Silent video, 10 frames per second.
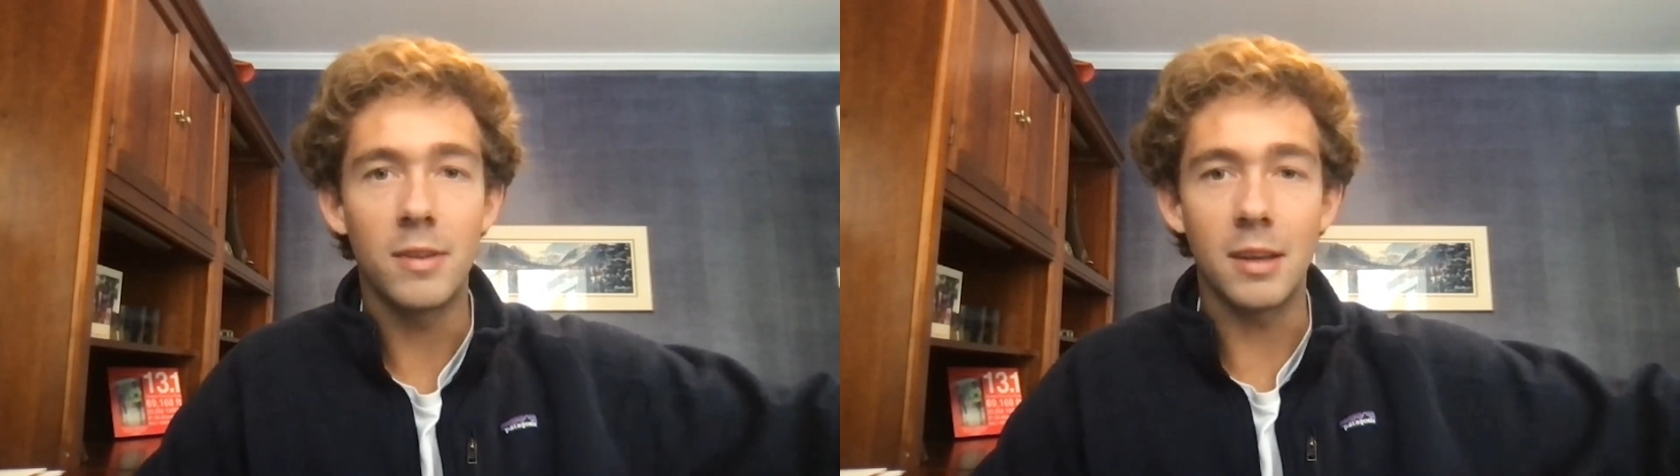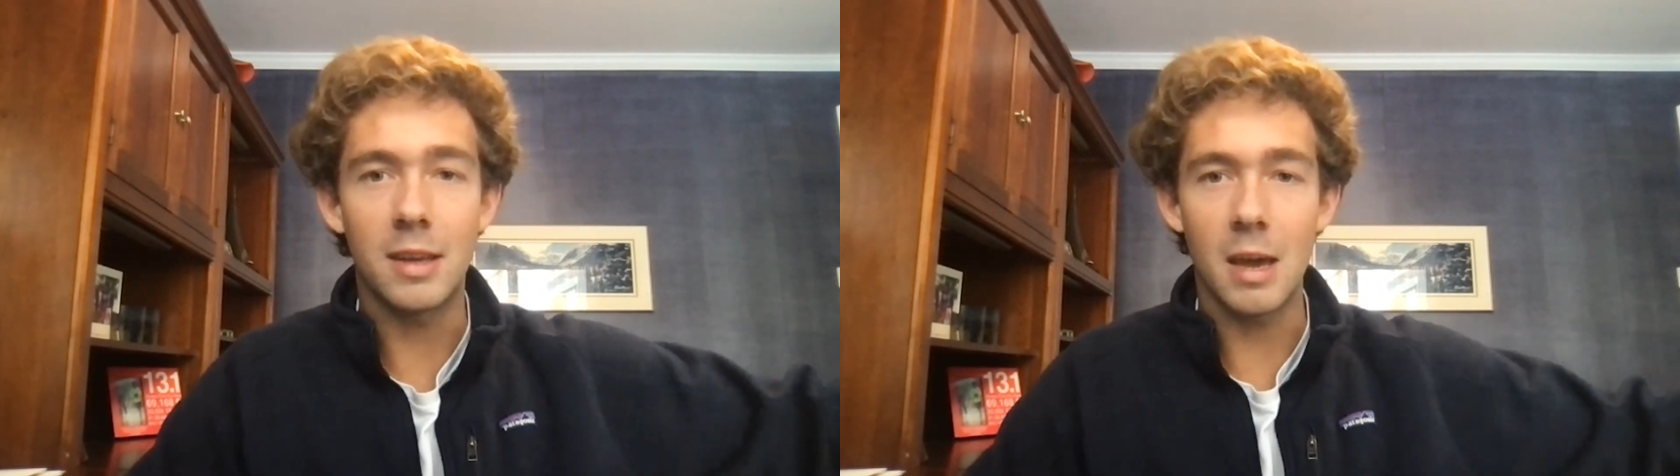
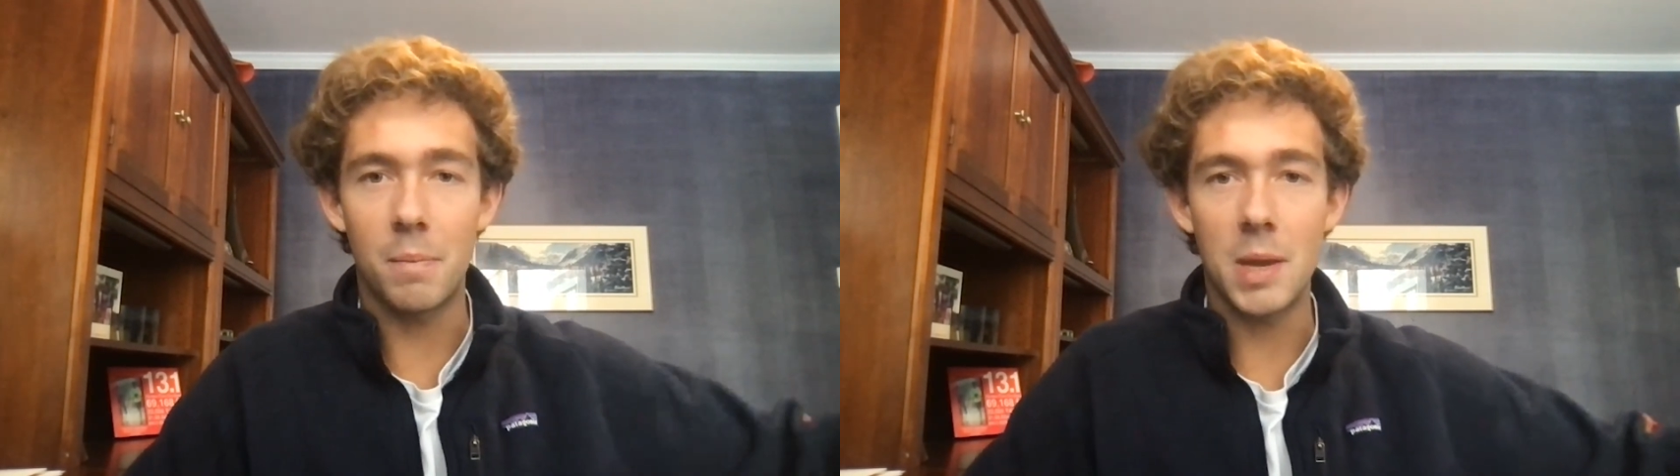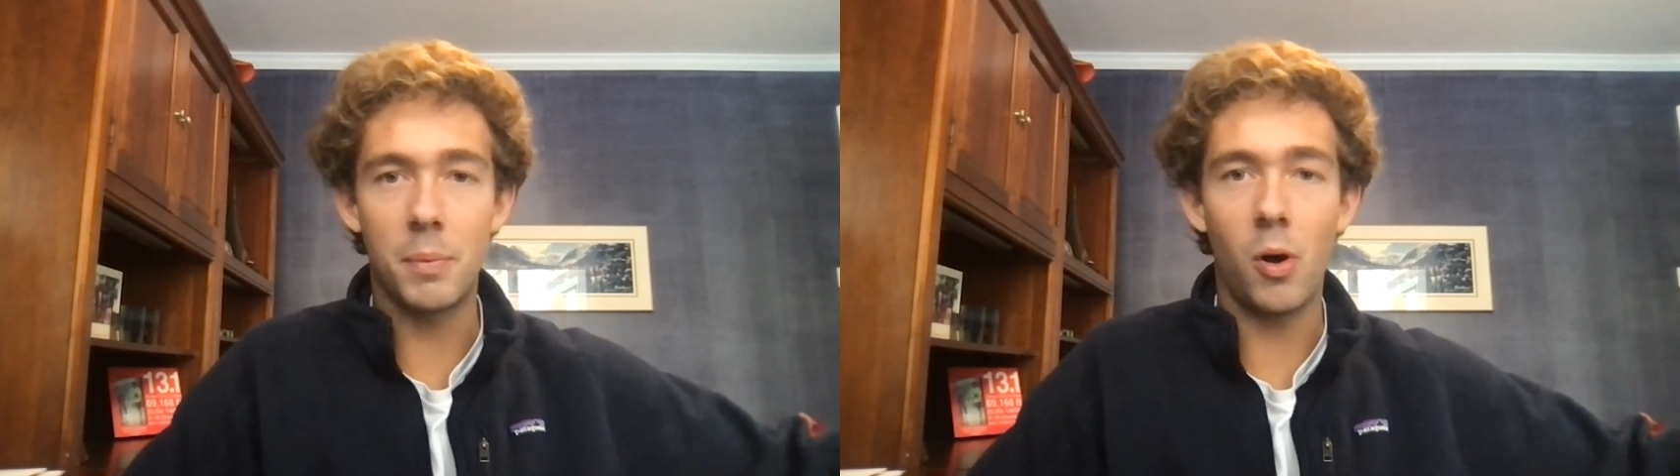to
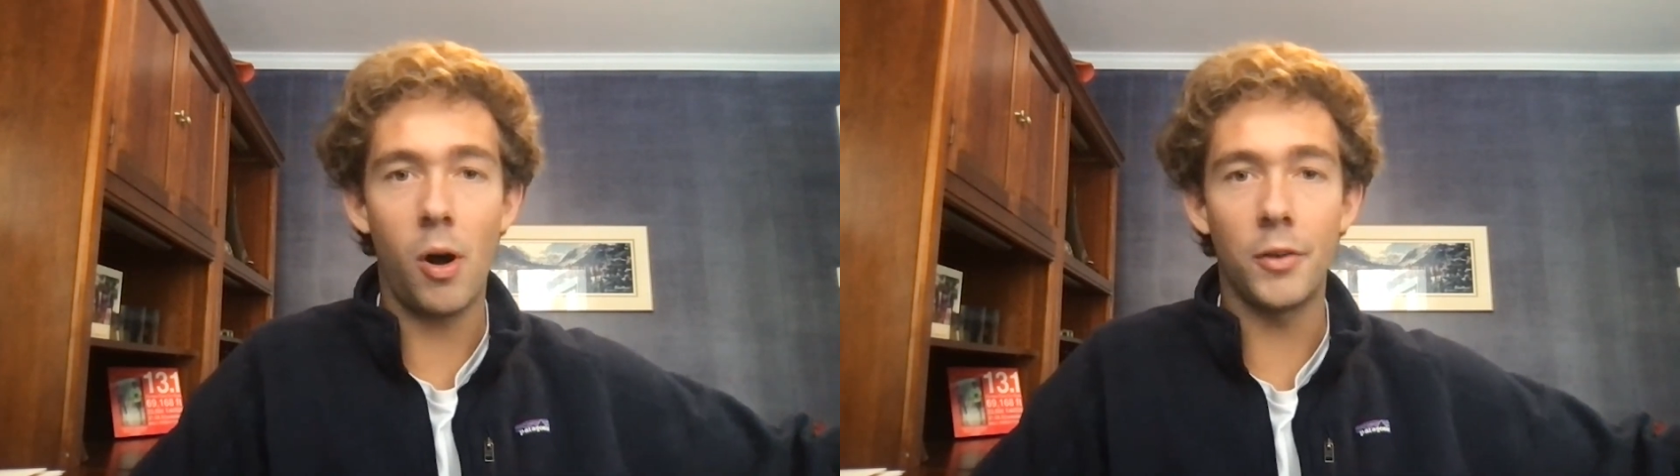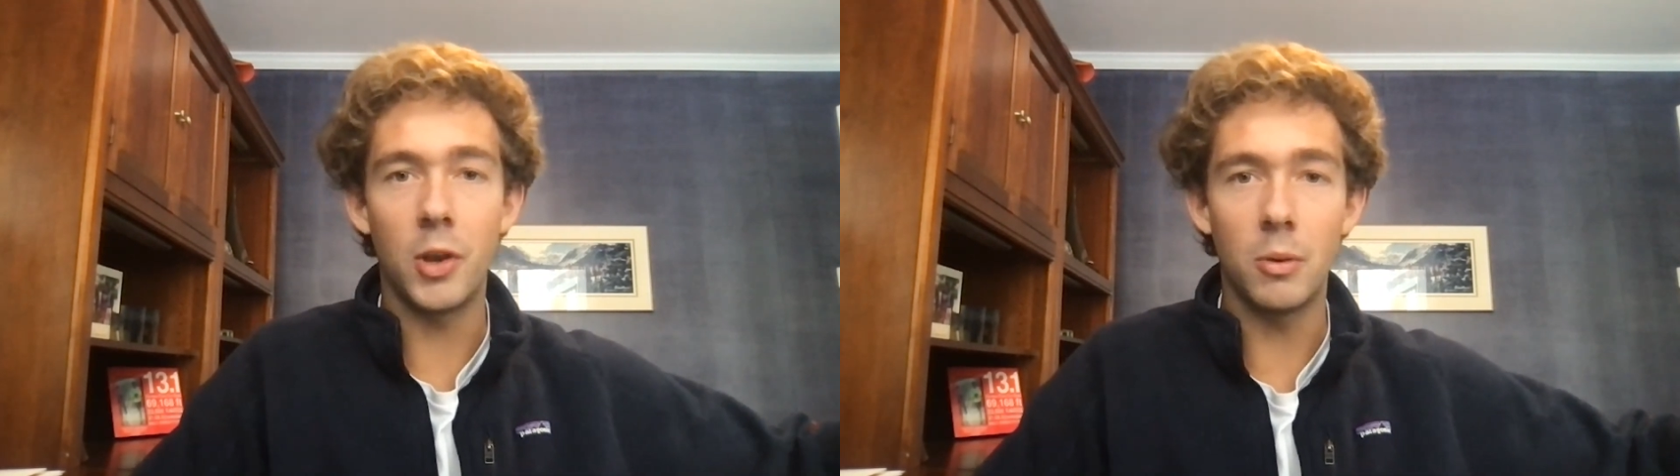get people
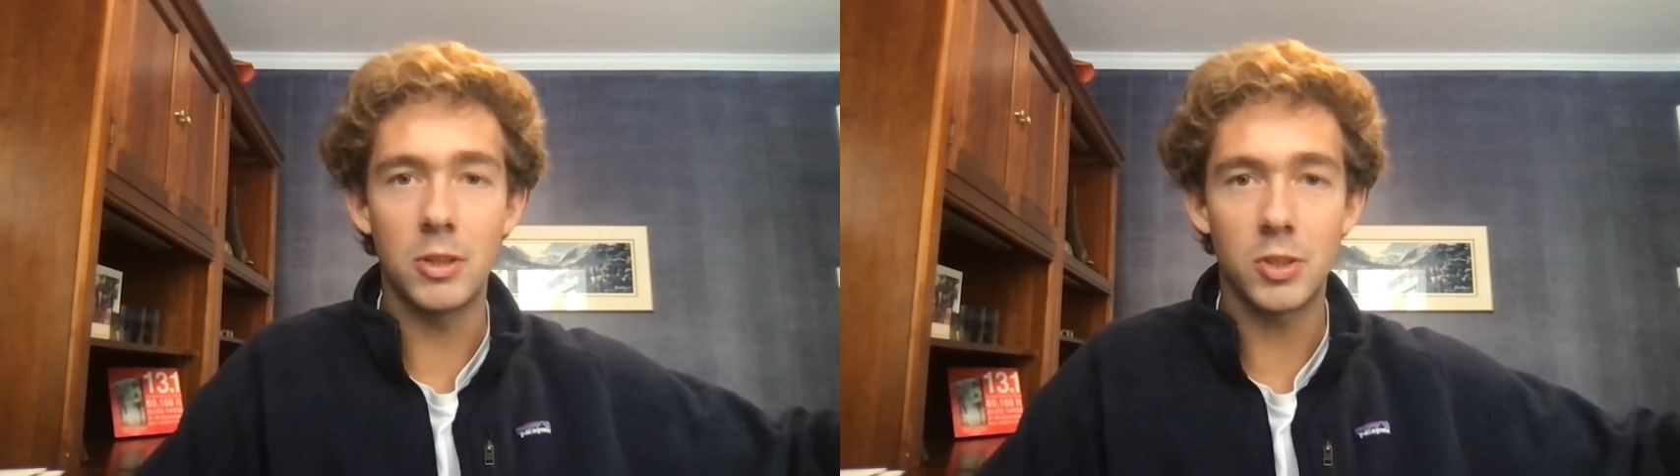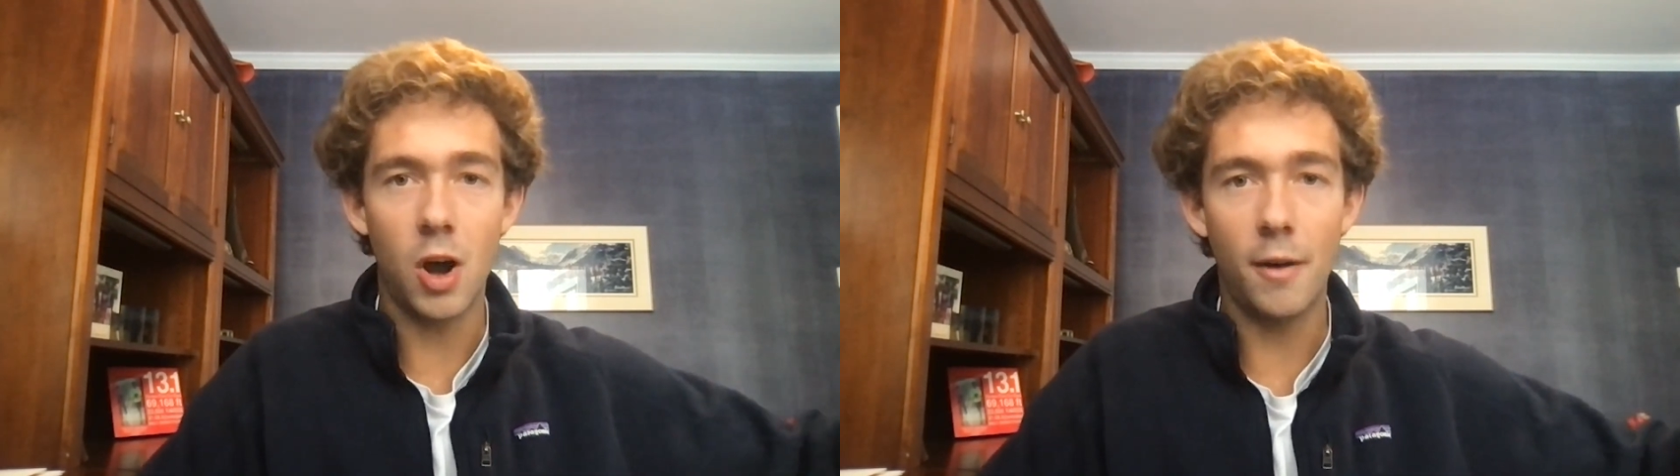onto
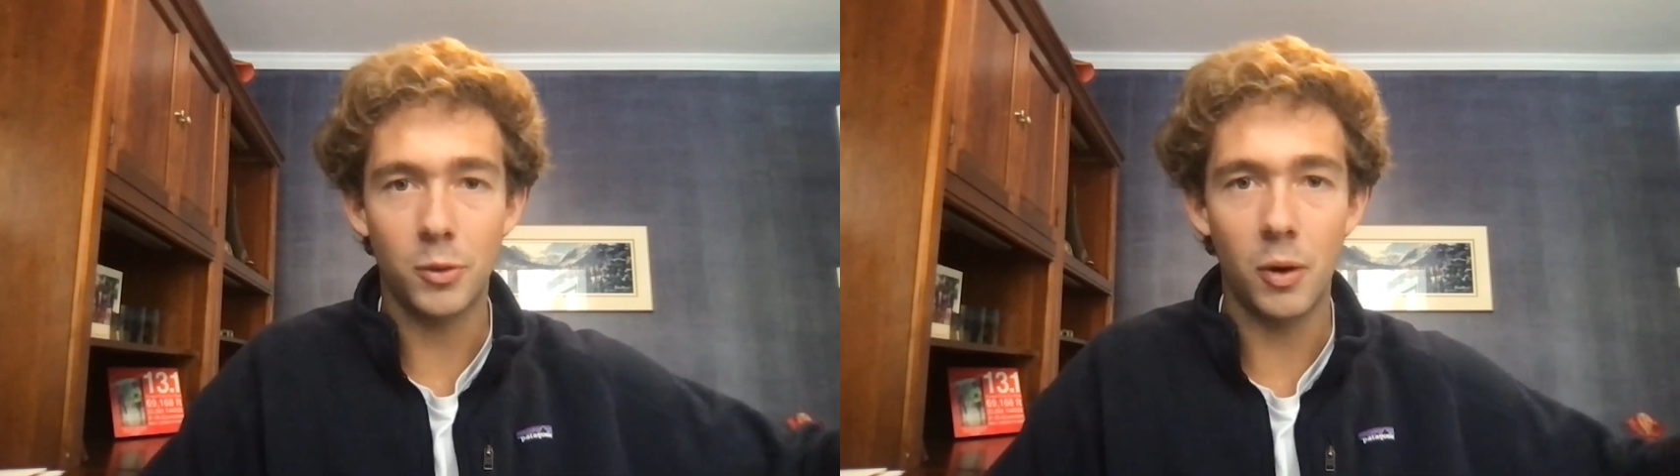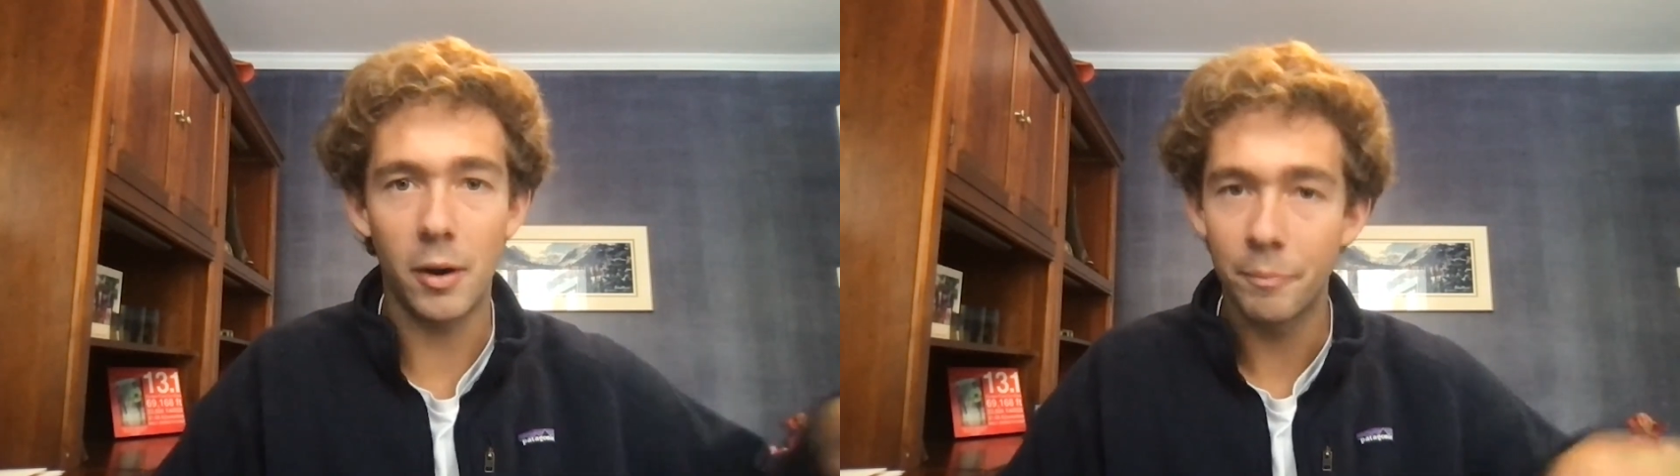his
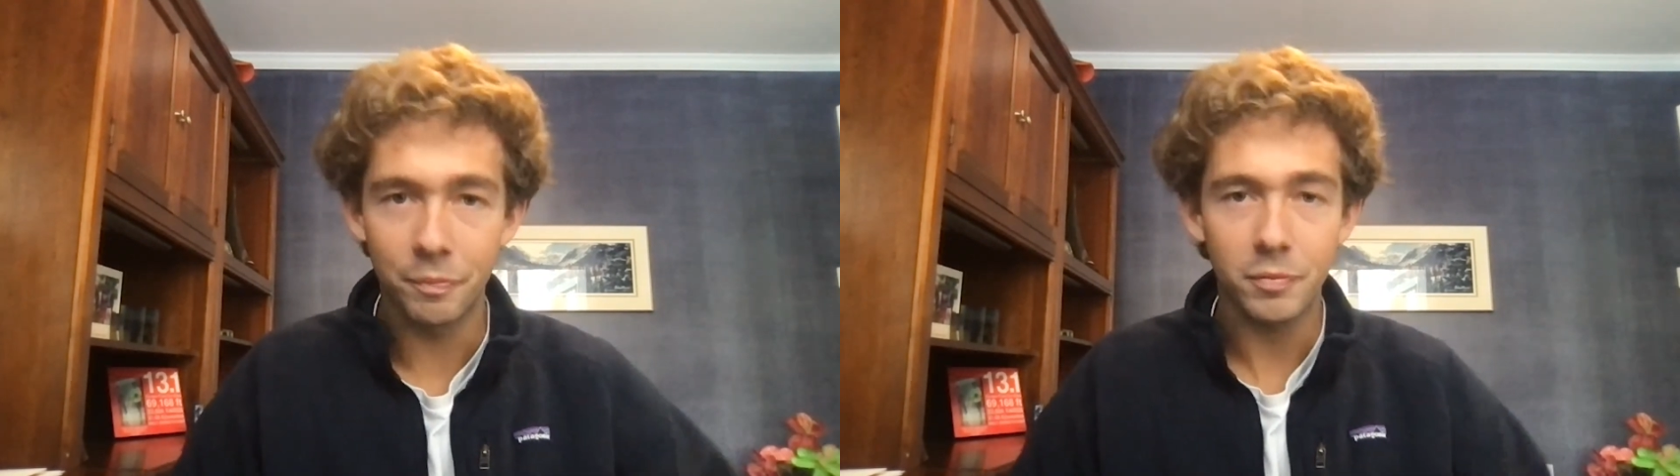software,